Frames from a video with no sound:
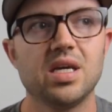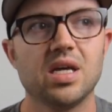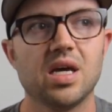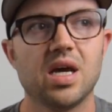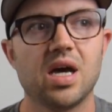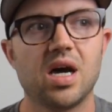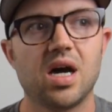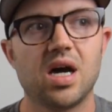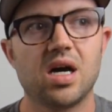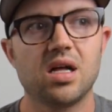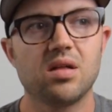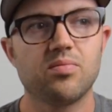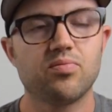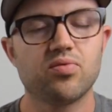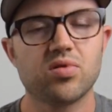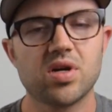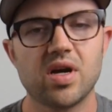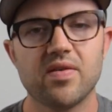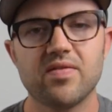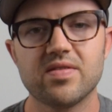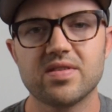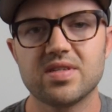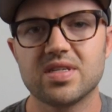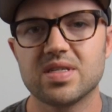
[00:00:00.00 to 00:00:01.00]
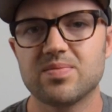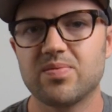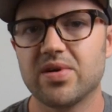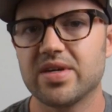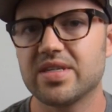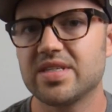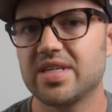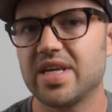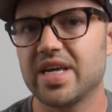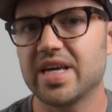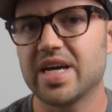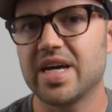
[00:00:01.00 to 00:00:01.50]
I'll preface this by
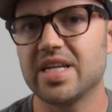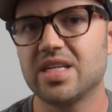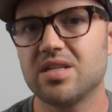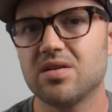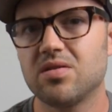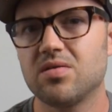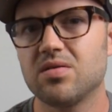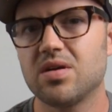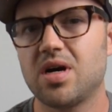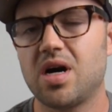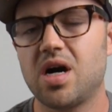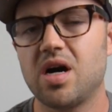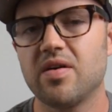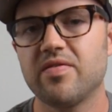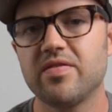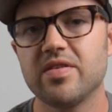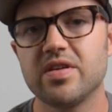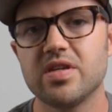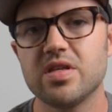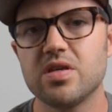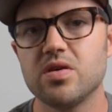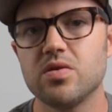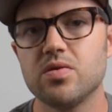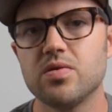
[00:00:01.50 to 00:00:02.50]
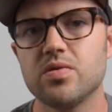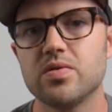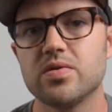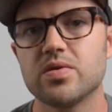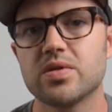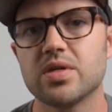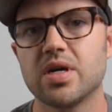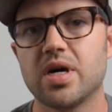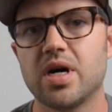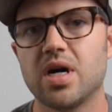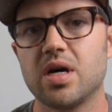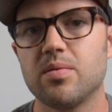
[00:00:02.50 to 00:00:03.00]
saying I don't often use
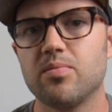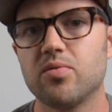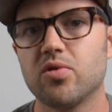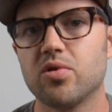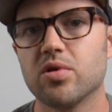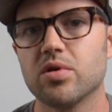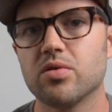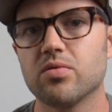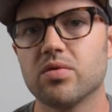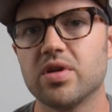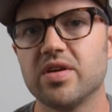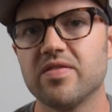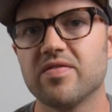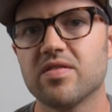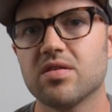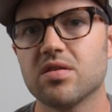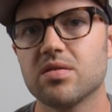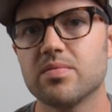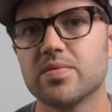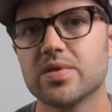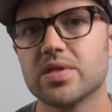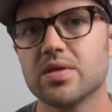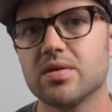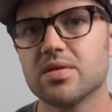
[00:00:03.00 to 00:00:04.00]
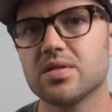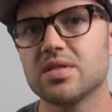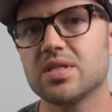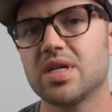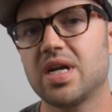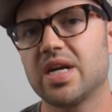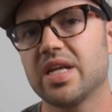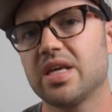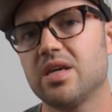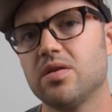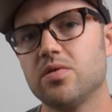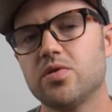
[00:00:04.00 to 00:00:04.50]
onboard reverb, so it's not
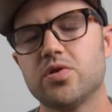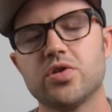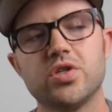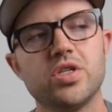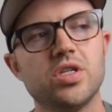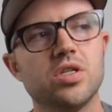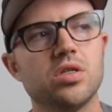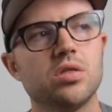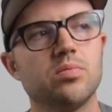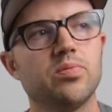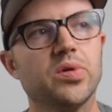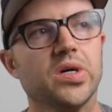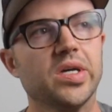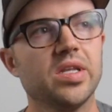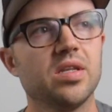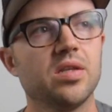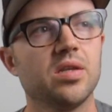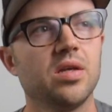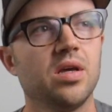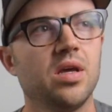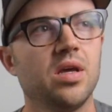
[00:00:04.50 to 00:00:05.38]
a huge deal, but